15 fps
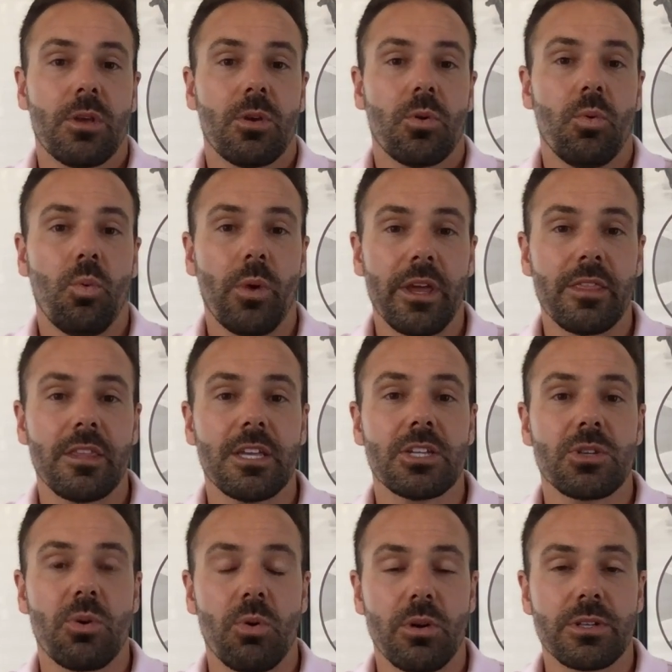when these
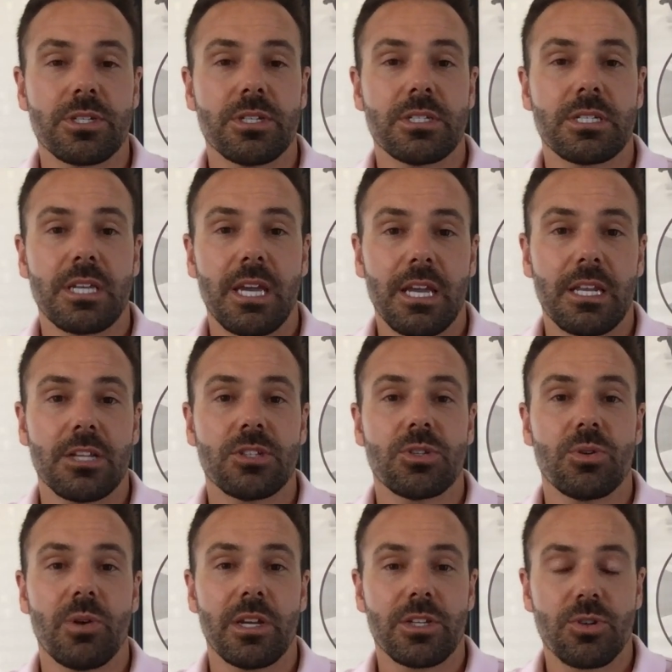horses get
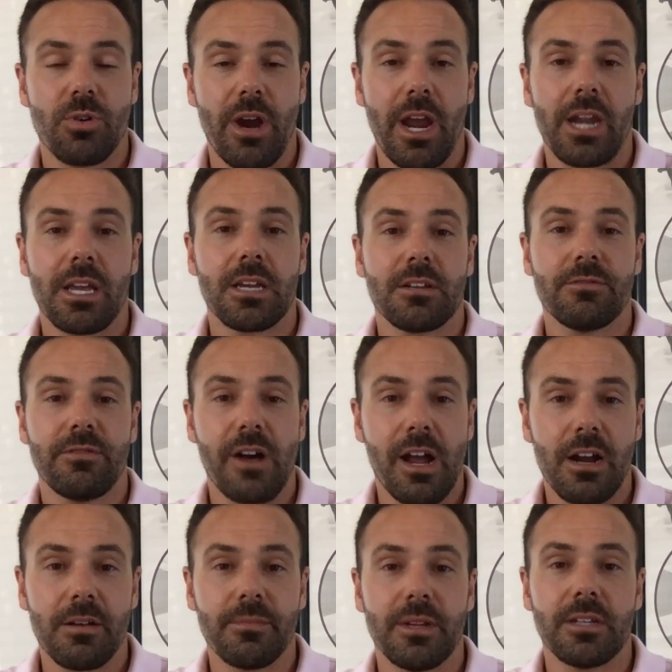into a training
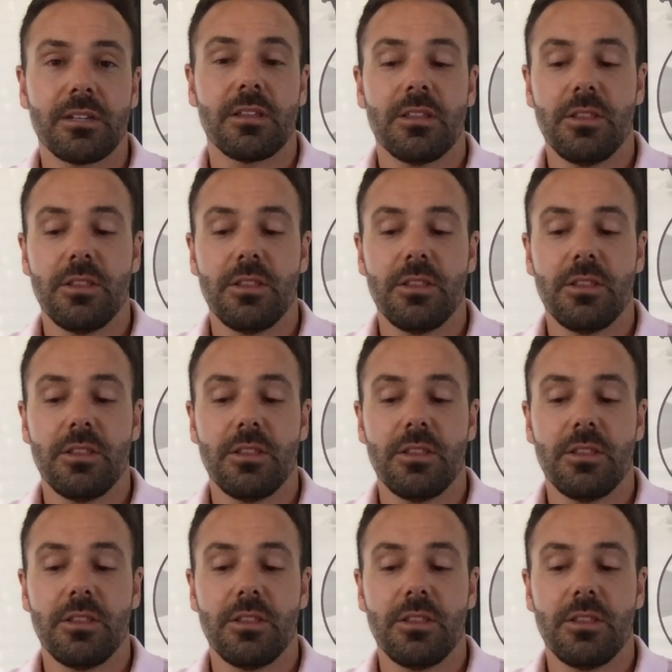environment,